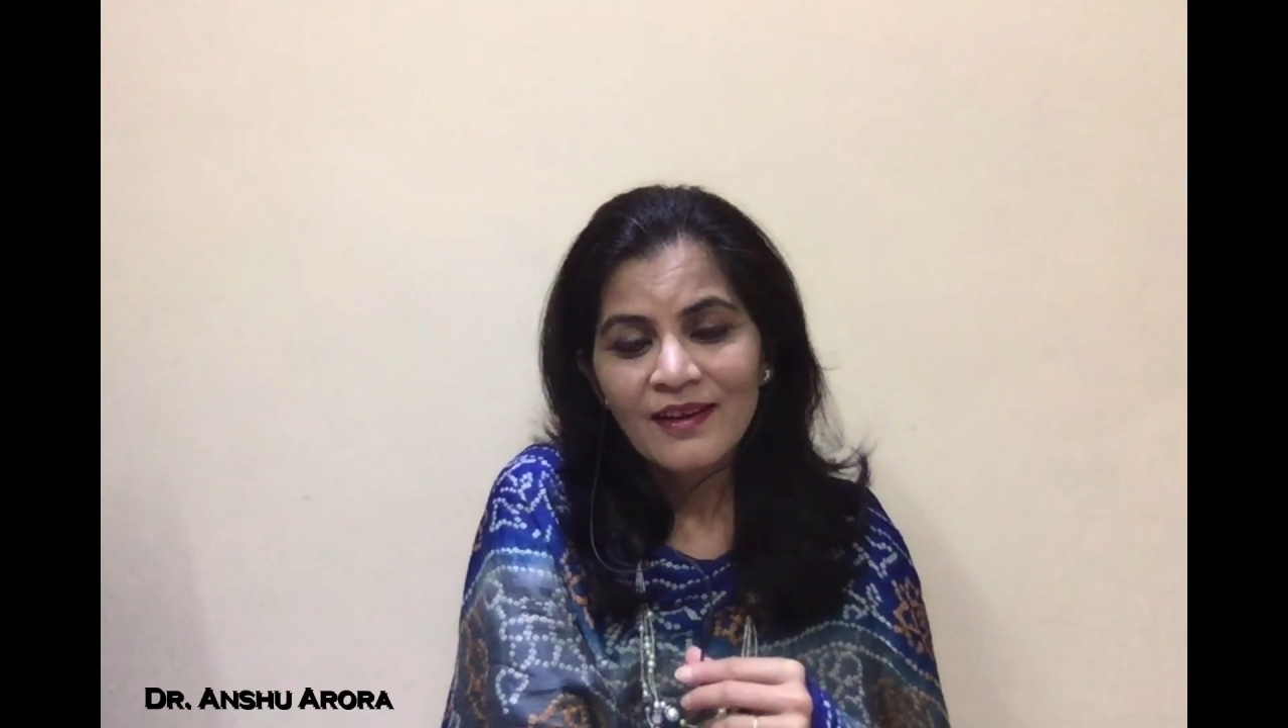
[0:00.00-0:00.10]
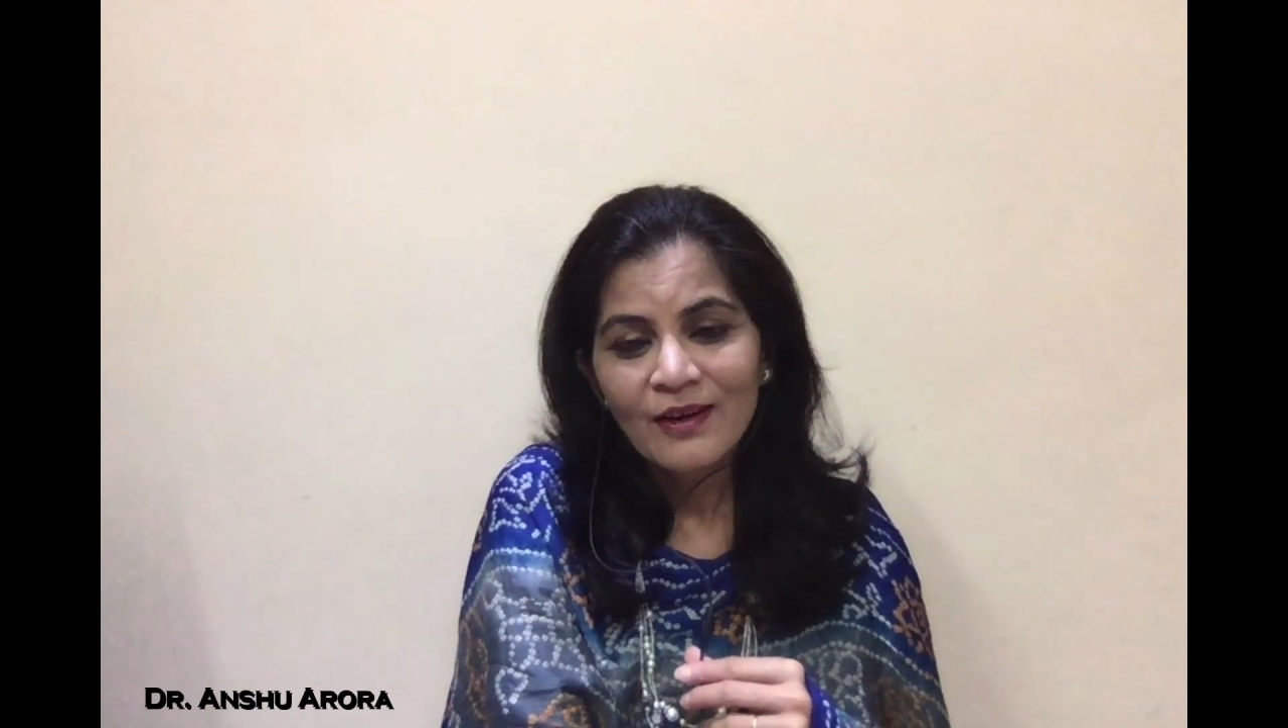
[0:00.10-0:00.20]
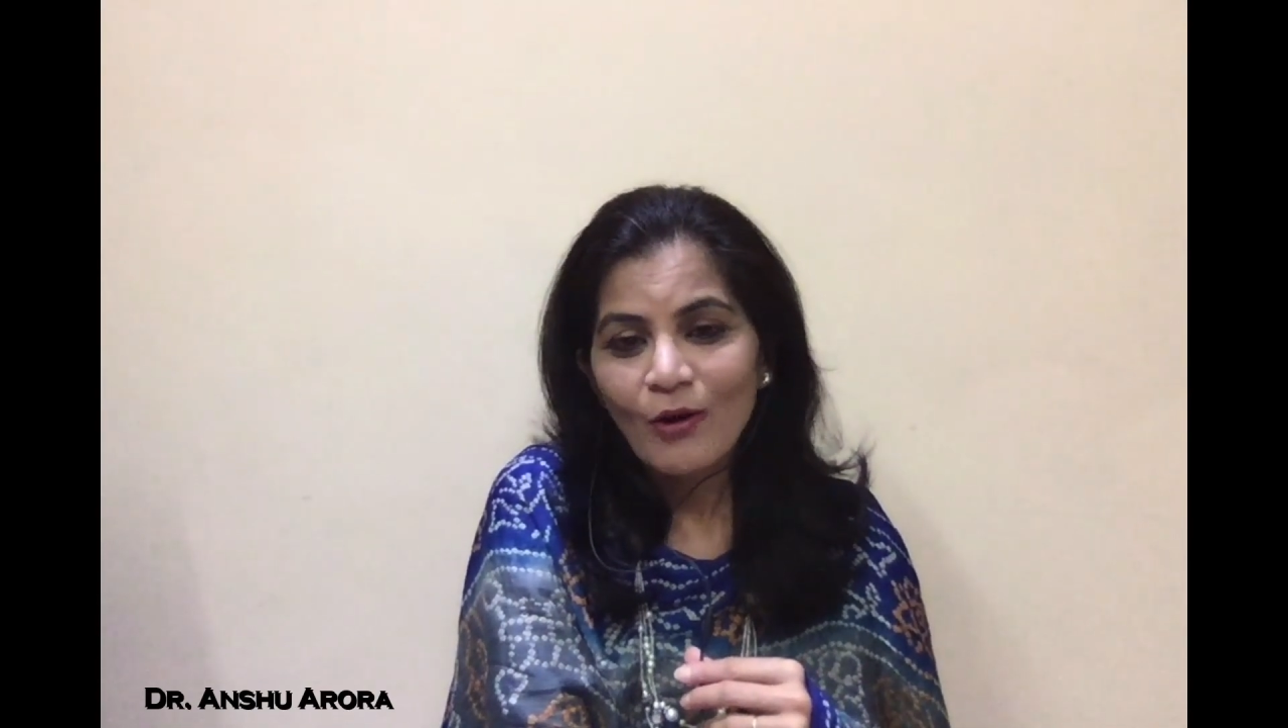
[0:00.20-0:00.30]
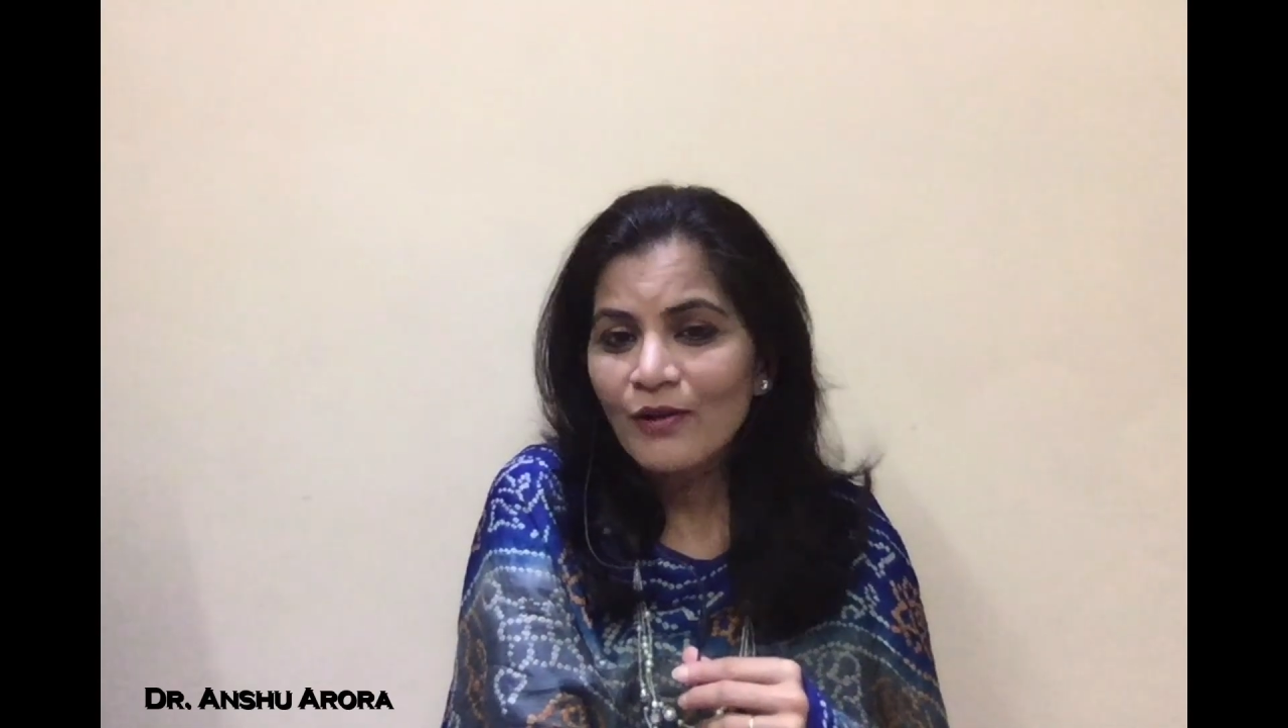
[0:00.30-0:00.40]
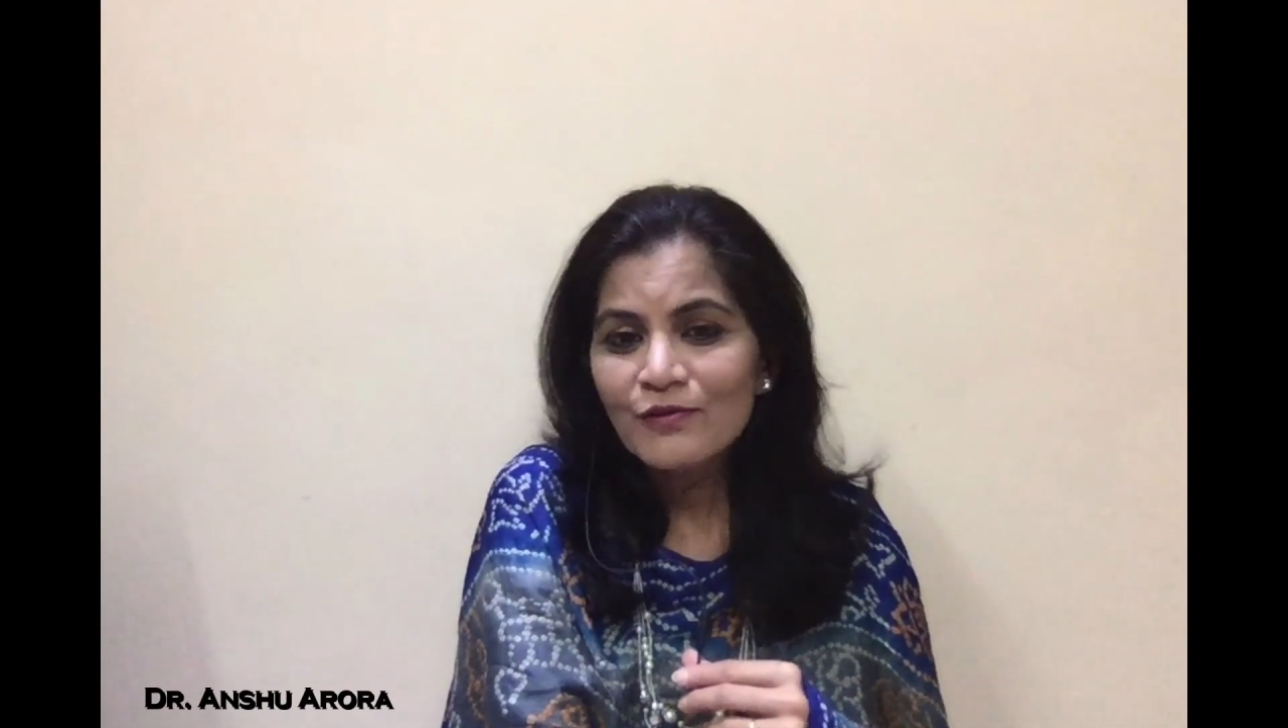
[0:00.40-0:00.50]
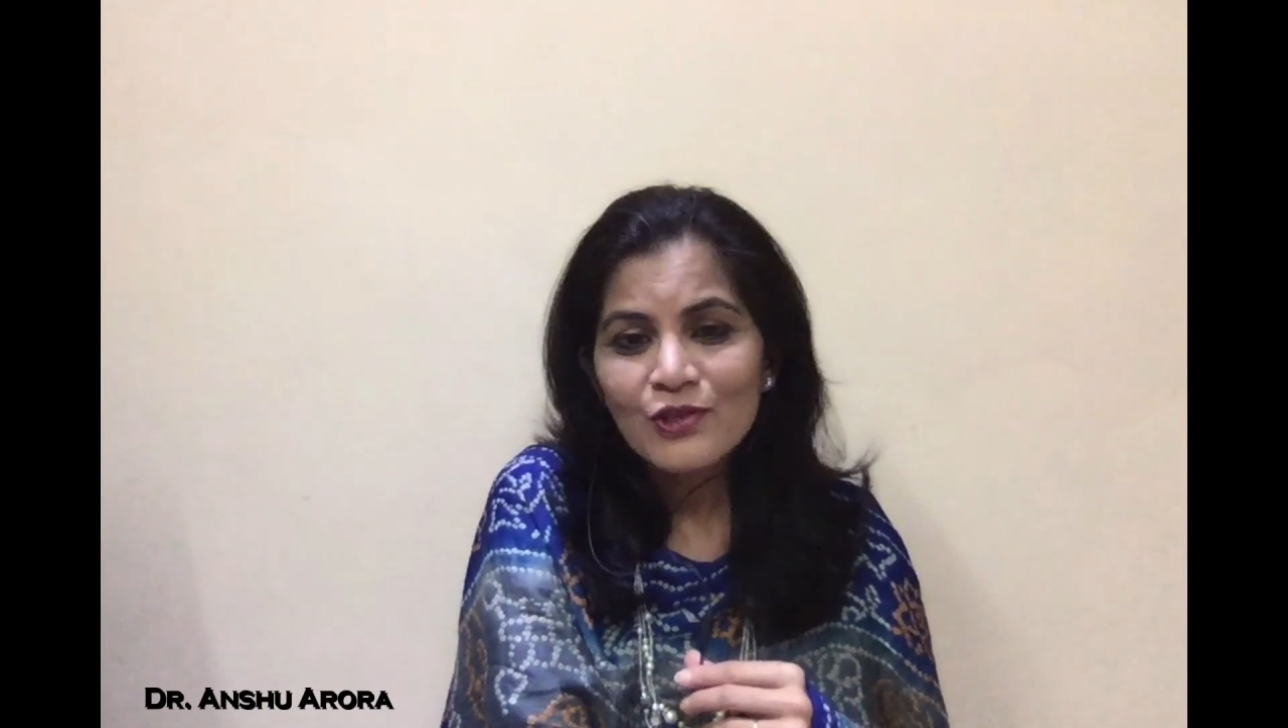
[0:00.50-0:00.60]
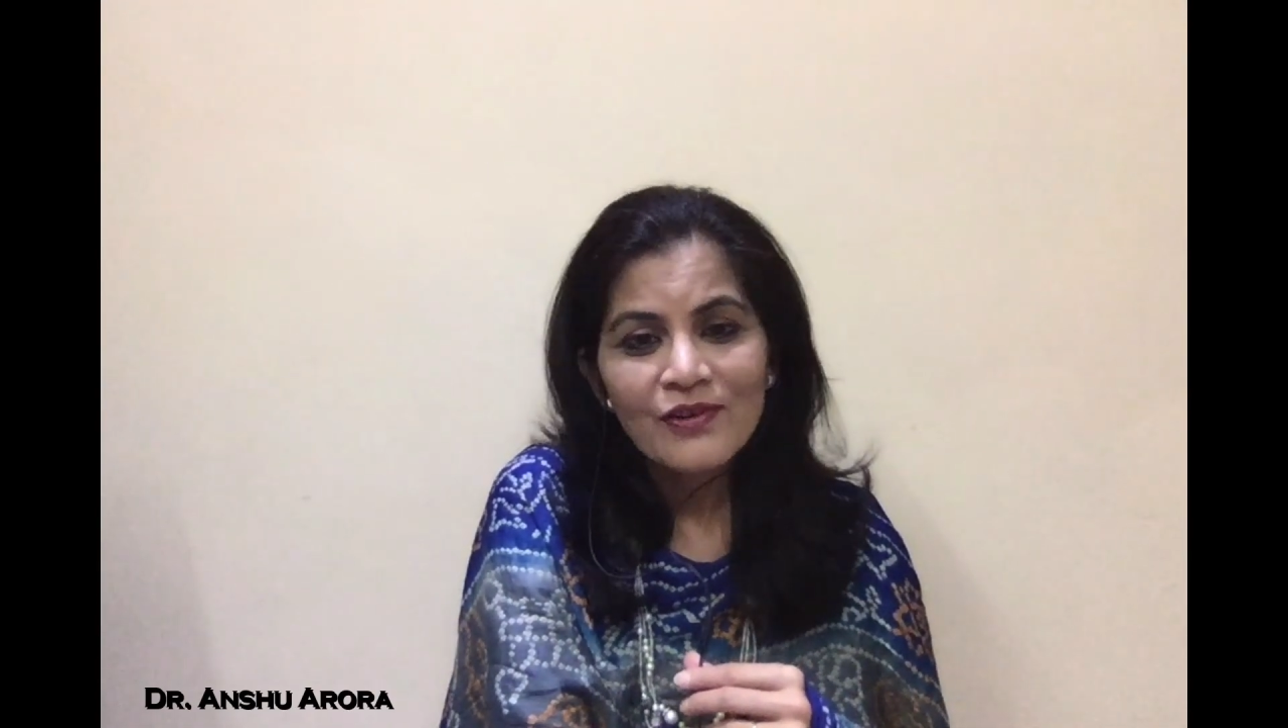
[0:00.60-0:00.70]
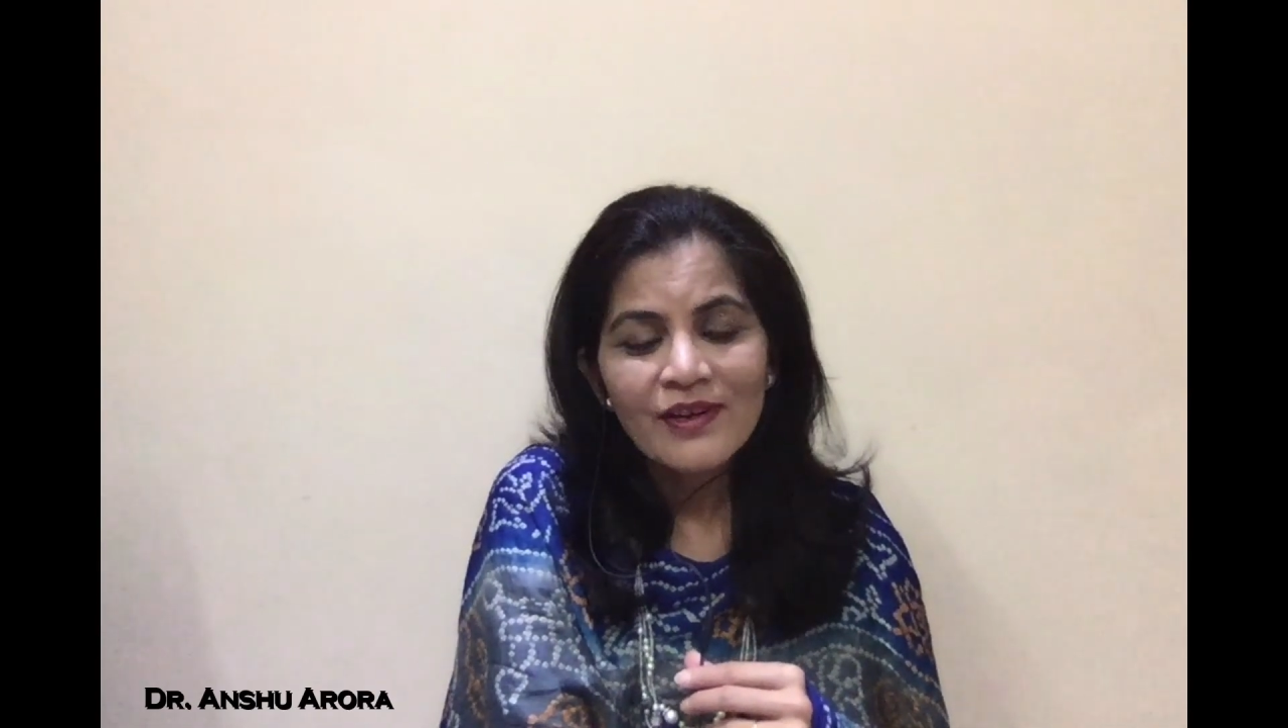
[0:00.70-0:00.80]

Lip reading: A lot of children